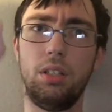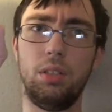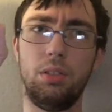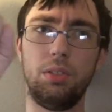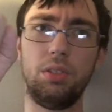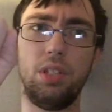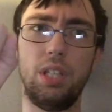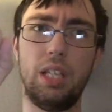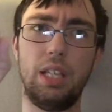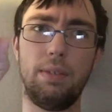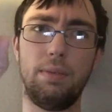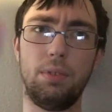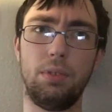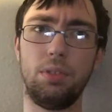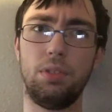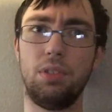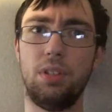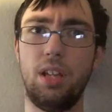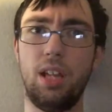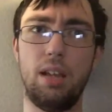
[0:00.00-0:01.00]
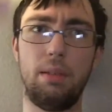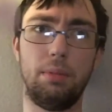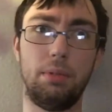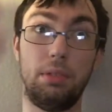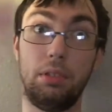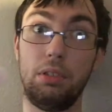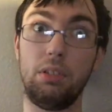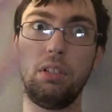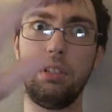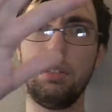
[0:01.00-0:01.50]
seeing if it'll snap, and I
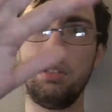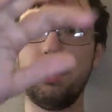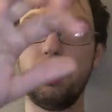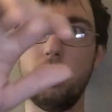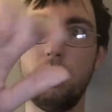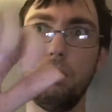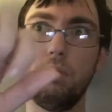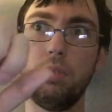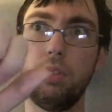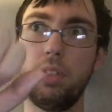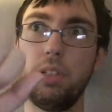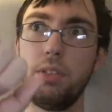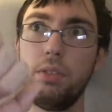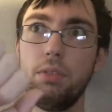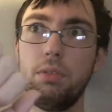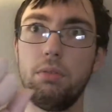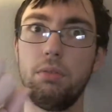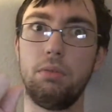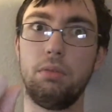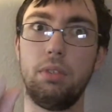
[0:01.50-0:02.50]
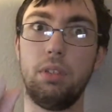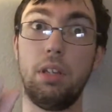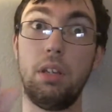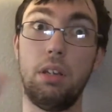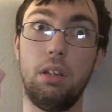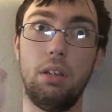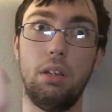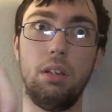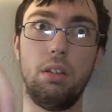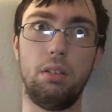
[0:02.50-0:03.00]
was like, oh, okay, well, I guess I'll get
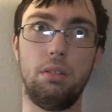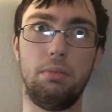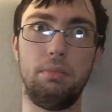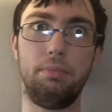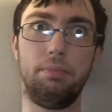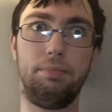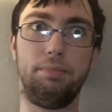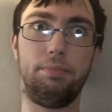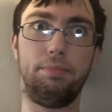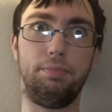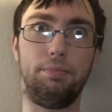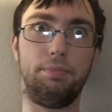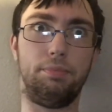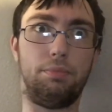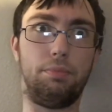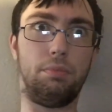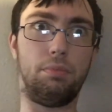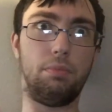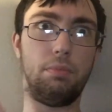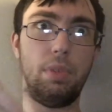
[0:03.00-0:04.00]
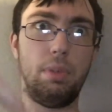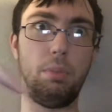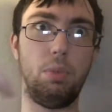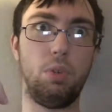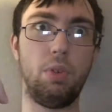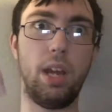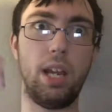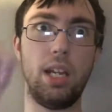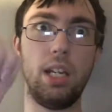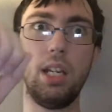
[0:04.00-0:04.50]
in and maybe
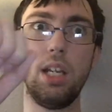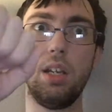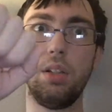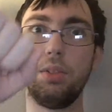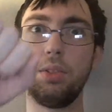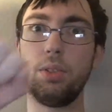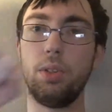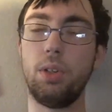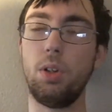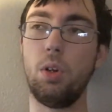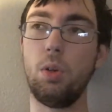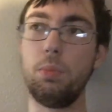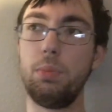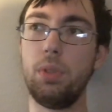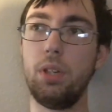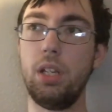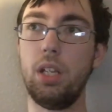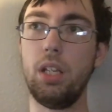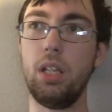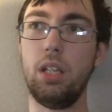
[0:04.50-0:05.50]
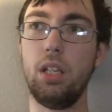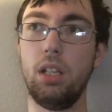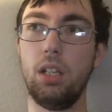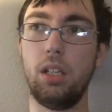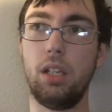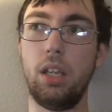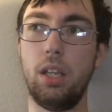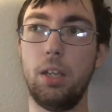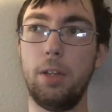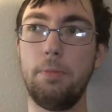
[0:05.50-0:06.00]
write it down. So I opened it
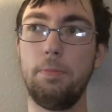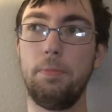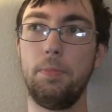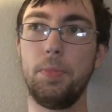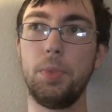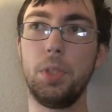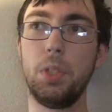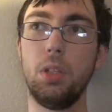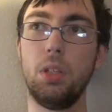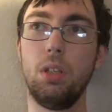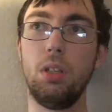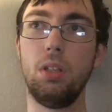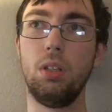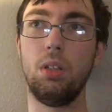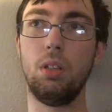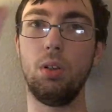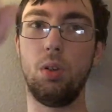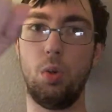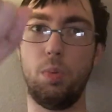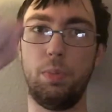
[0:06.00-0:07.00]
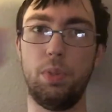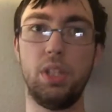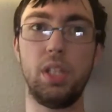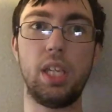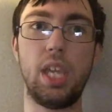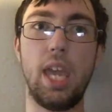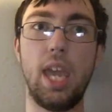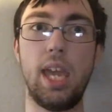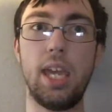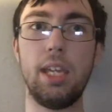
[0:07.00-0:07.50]
again, opened the
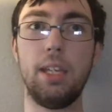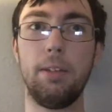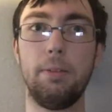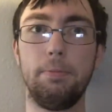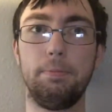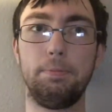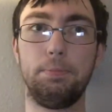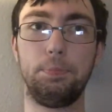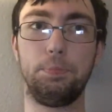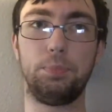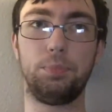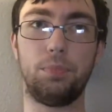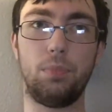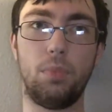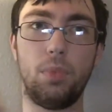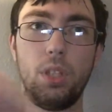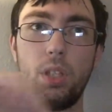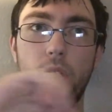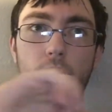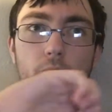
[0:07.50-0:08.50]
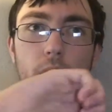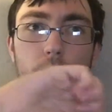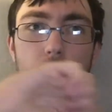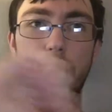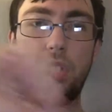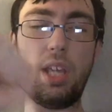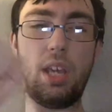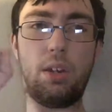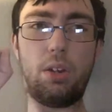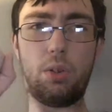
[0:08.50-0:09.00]
gate, closed
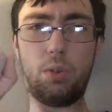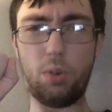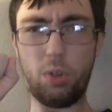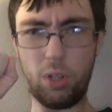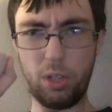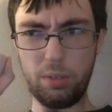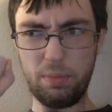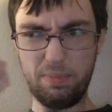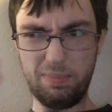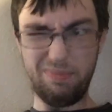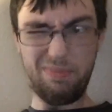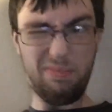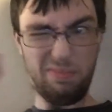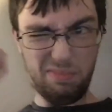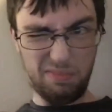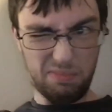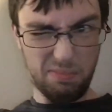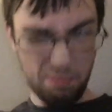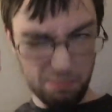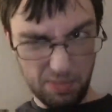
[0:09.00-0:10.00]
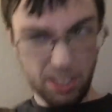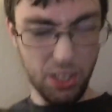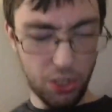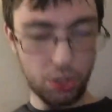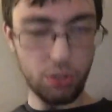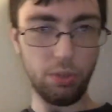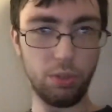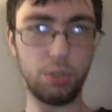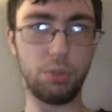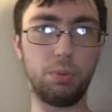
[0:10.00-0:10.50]
the outer door, made
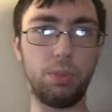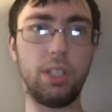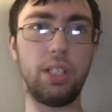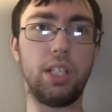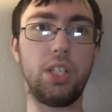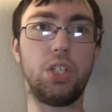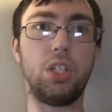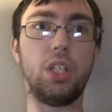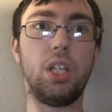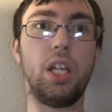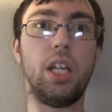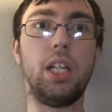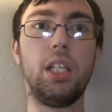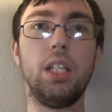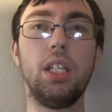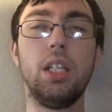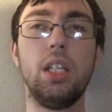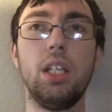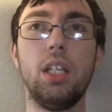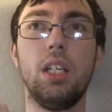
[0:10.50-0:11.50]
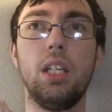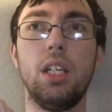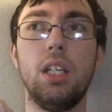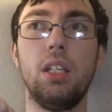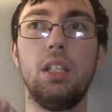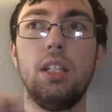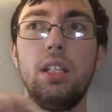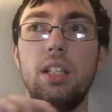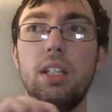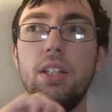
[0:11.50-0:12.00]
sure it was really shut,
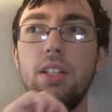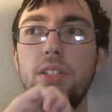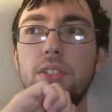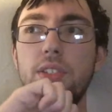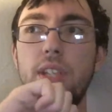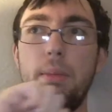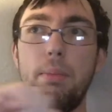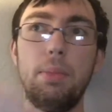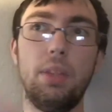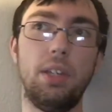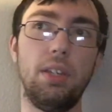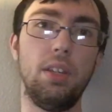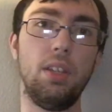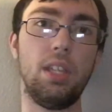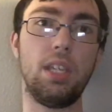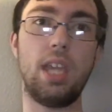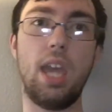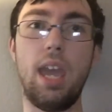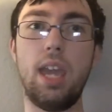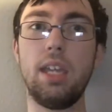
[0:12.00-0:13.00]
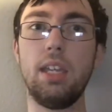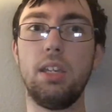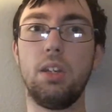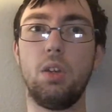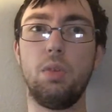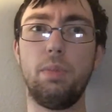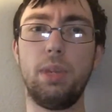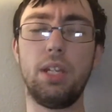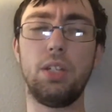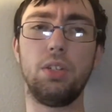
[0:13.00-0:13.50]
and then I did the same thing to the gate,
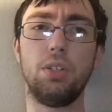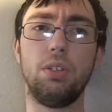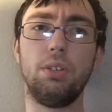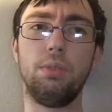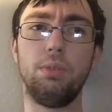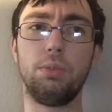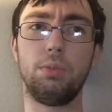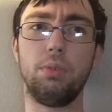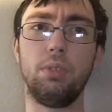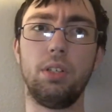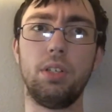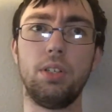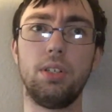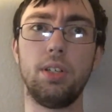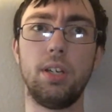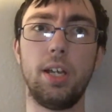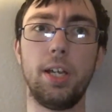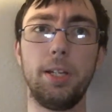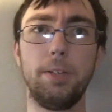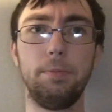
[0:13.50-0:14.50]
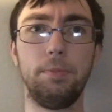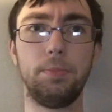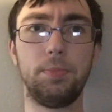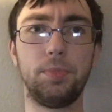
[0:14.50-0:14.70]
made sure it was really shut.